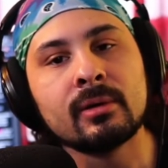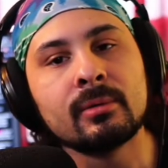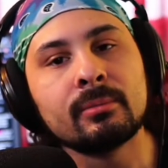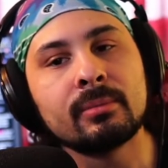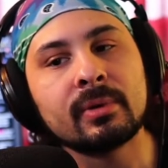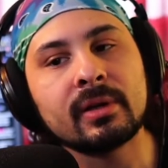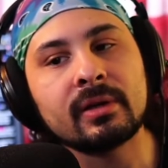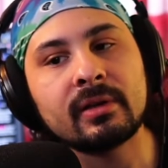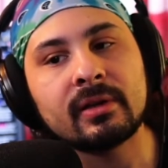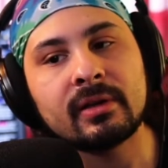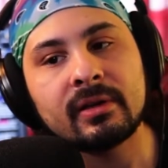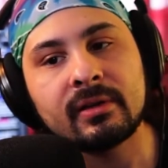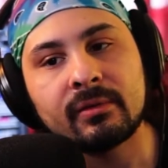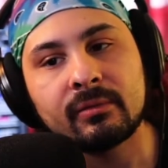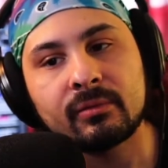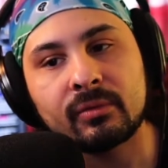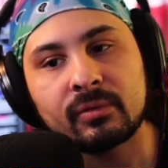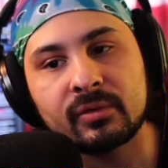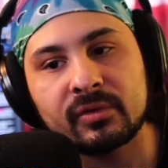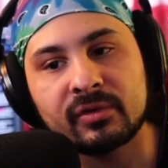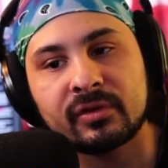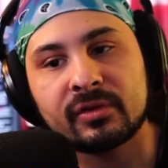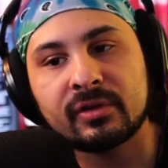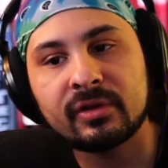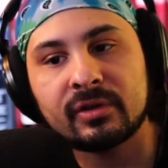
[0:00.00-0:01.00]
But
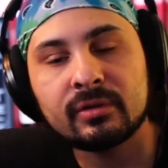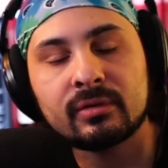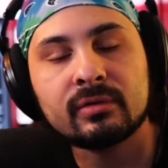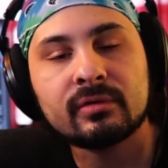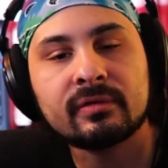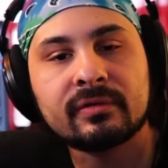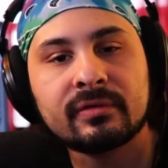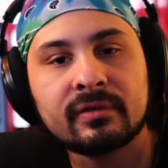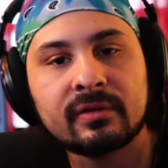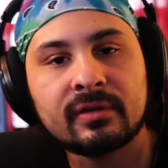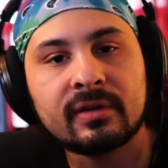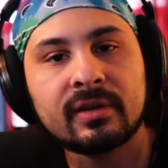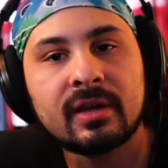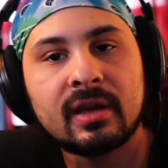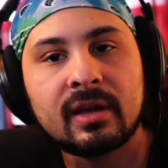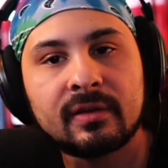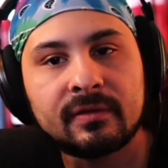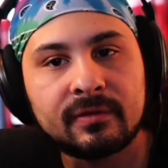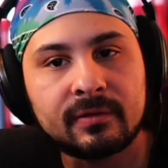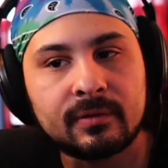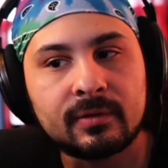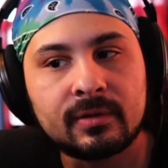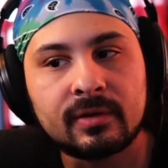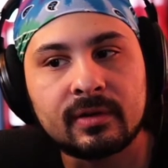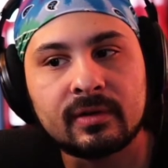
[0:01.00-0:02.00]
it's still for the
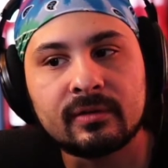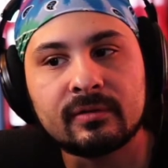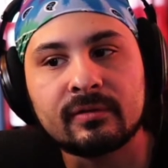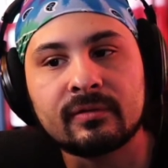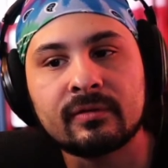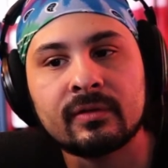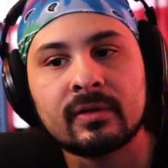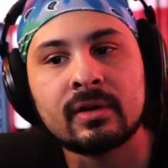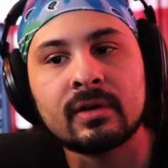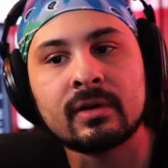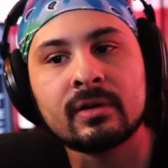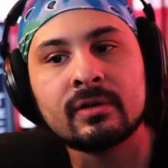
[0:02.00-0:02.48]
effort of